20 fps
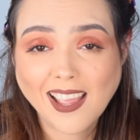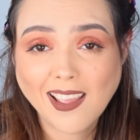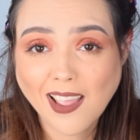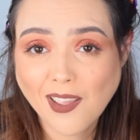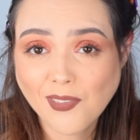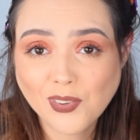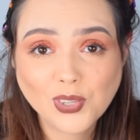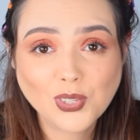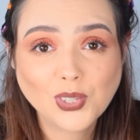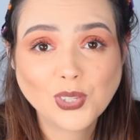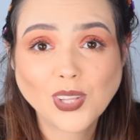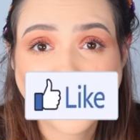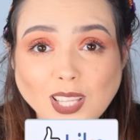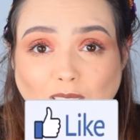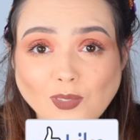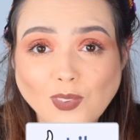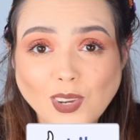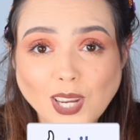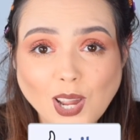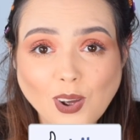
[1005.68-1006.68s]
If you do like
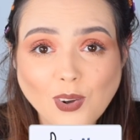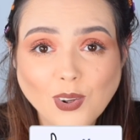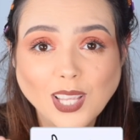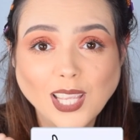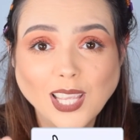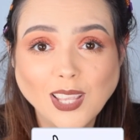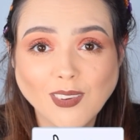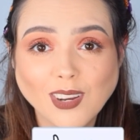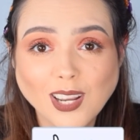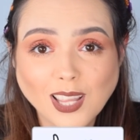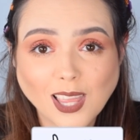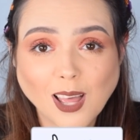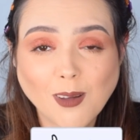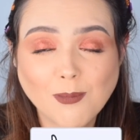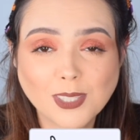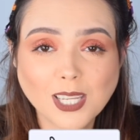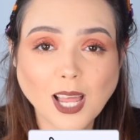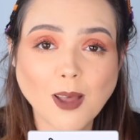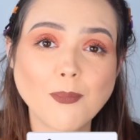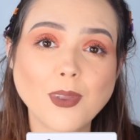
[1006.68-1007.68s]
the video, give it a
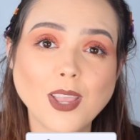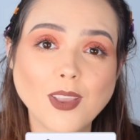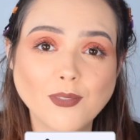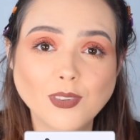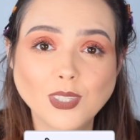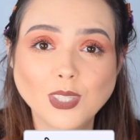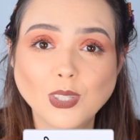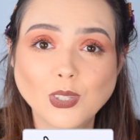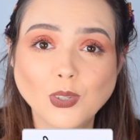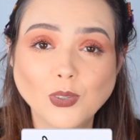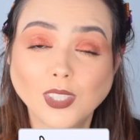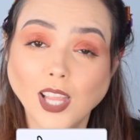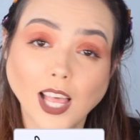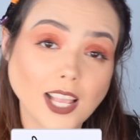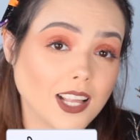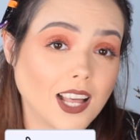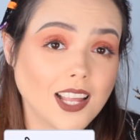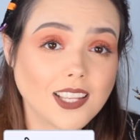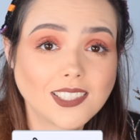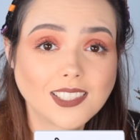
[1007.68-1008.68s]
thumbs up. If you
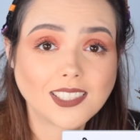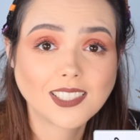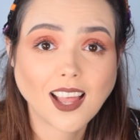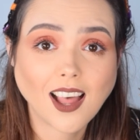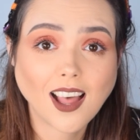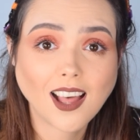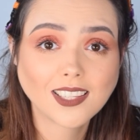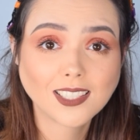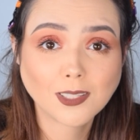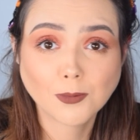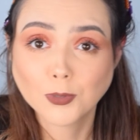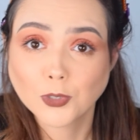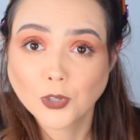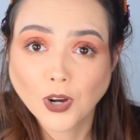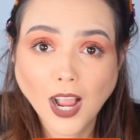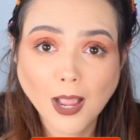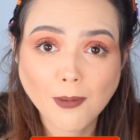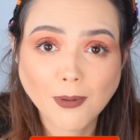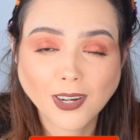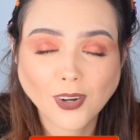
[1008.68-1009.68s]
like us, uh,
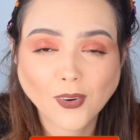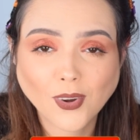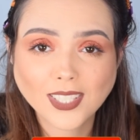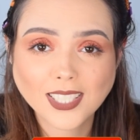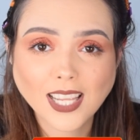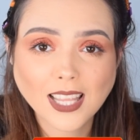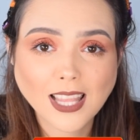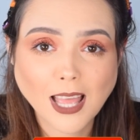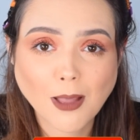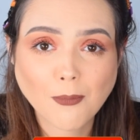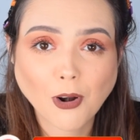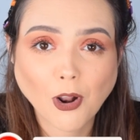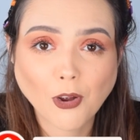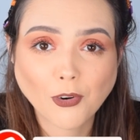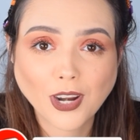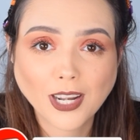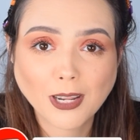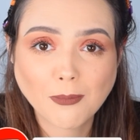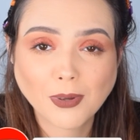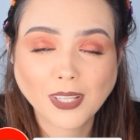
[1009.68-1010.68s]
subscribe. I know I said that
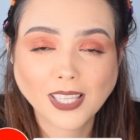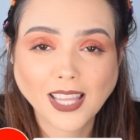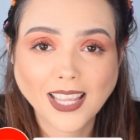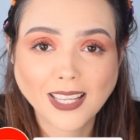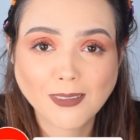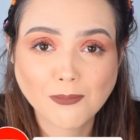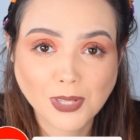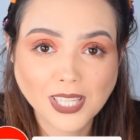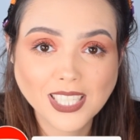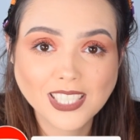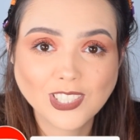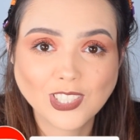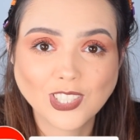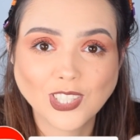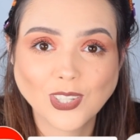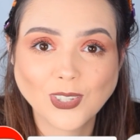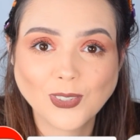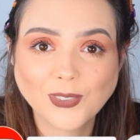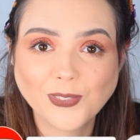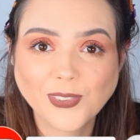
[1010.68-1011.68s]
already, but like, please
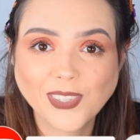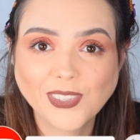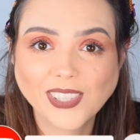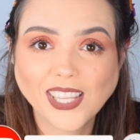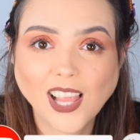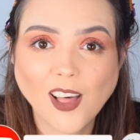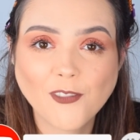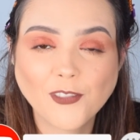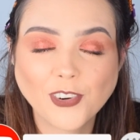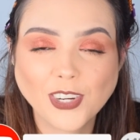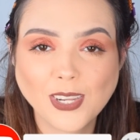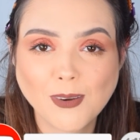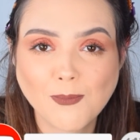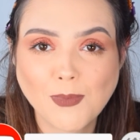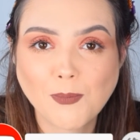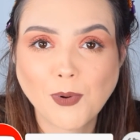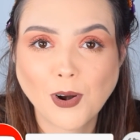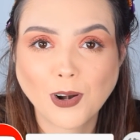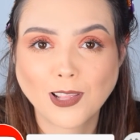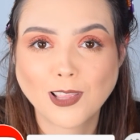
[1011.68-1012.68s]
do. We would love for you to
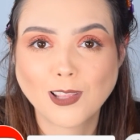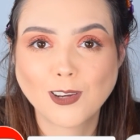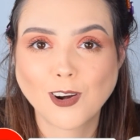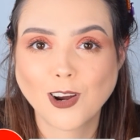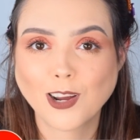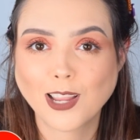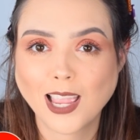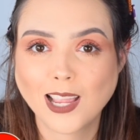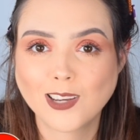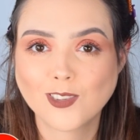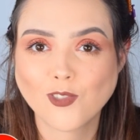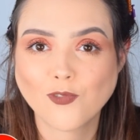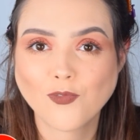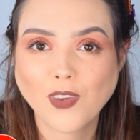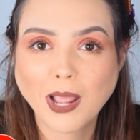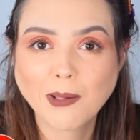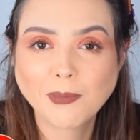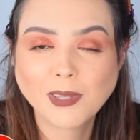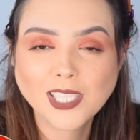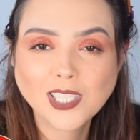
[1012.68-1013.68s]
be part of the Dark Angel
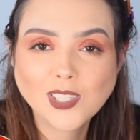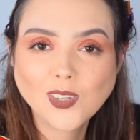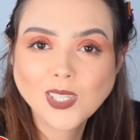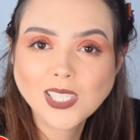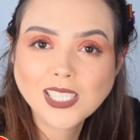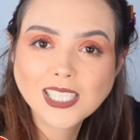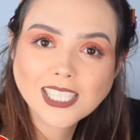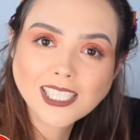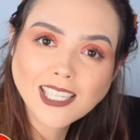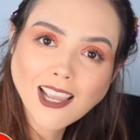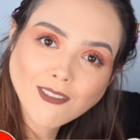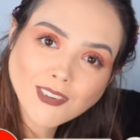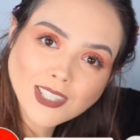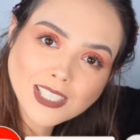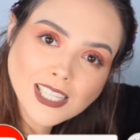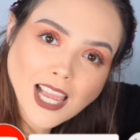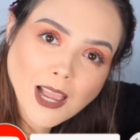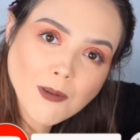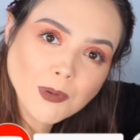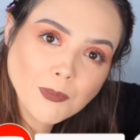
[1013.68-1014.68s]
family so you can see every
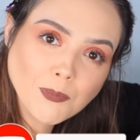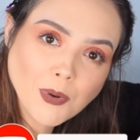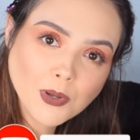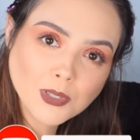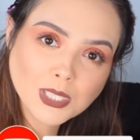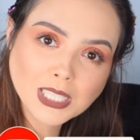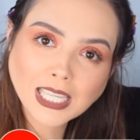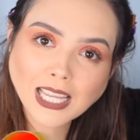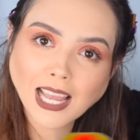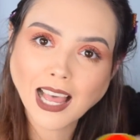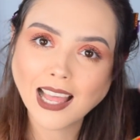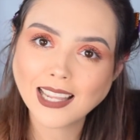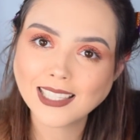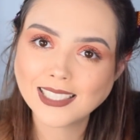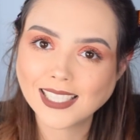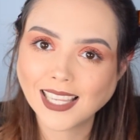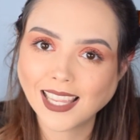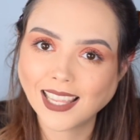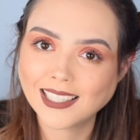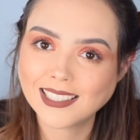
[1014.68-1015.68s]
time we post
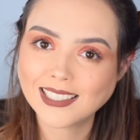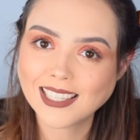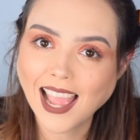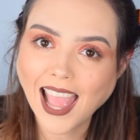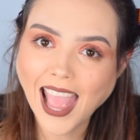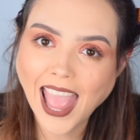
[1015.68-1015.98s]
content.